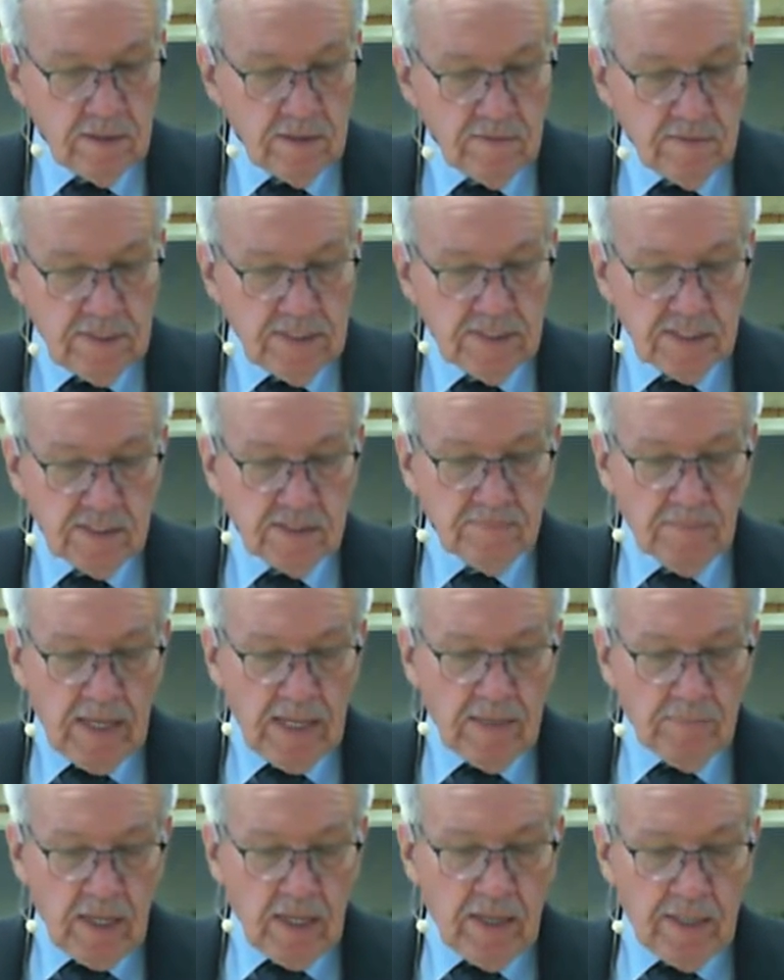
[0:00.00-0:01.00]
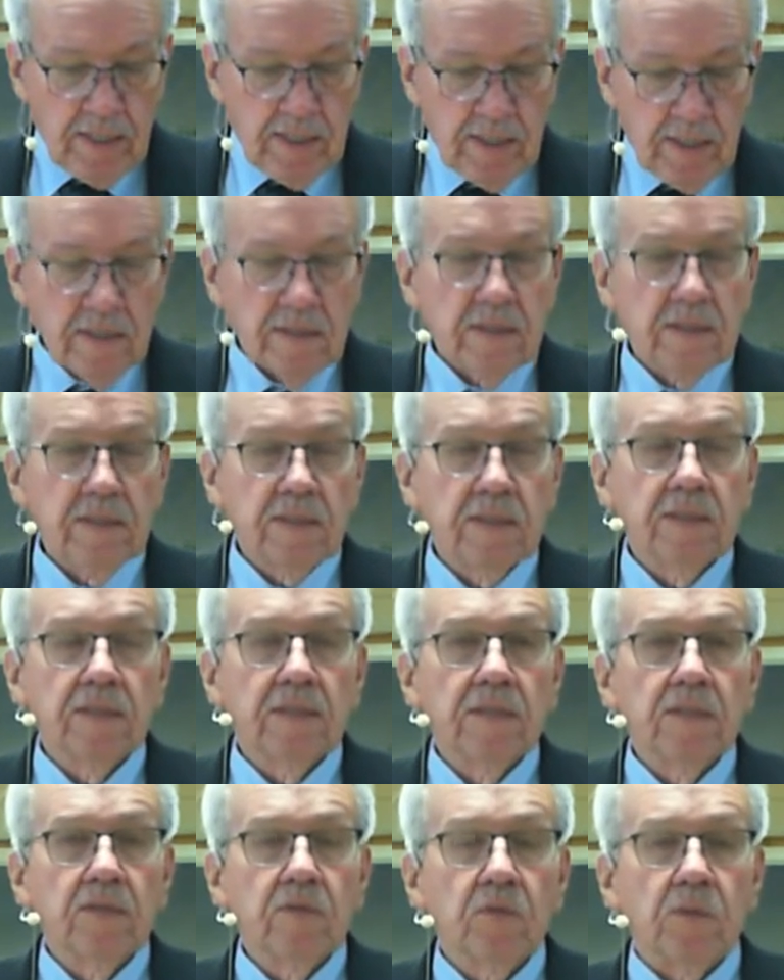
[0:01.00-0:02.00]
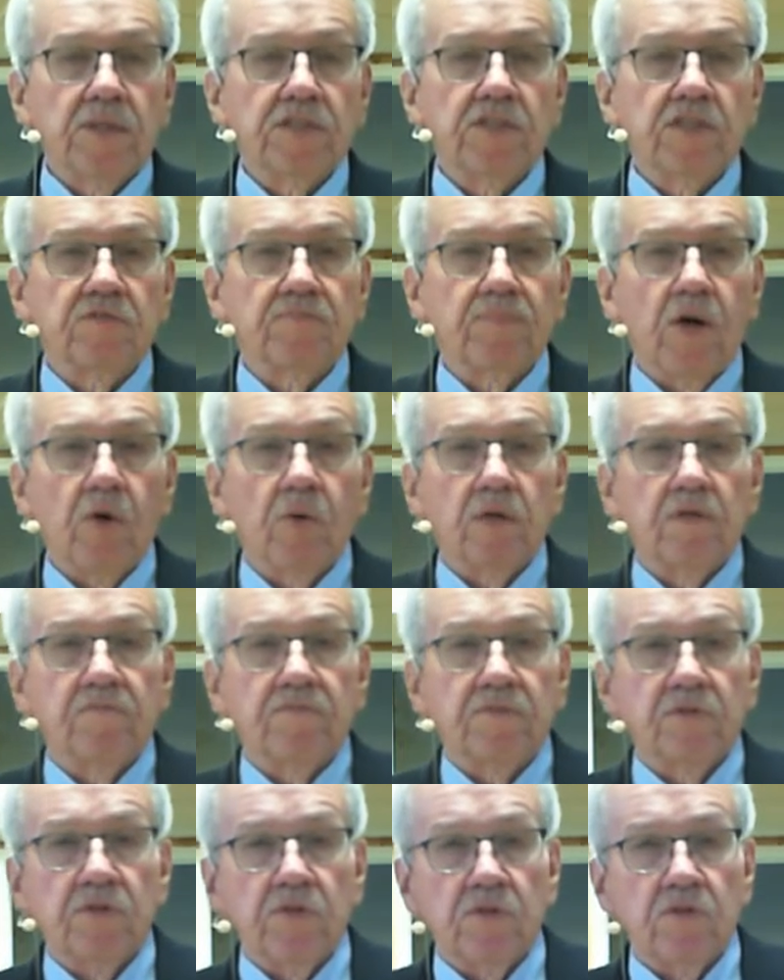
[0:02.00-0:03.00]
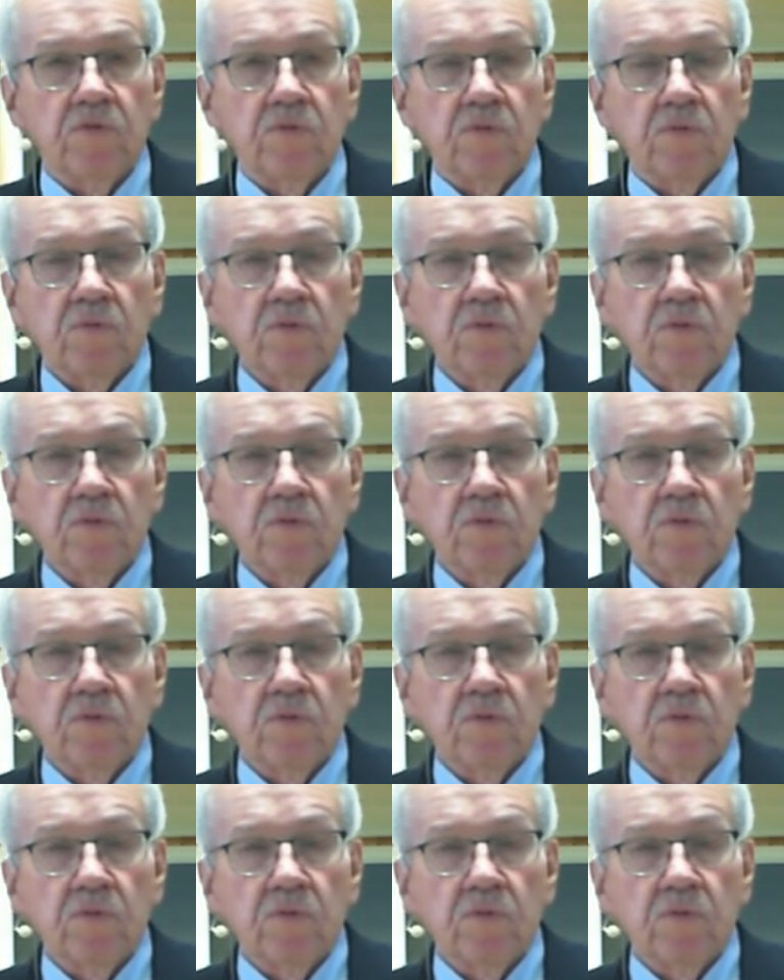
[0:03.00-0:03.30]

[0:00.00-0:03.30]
This is my body, which is broken for you.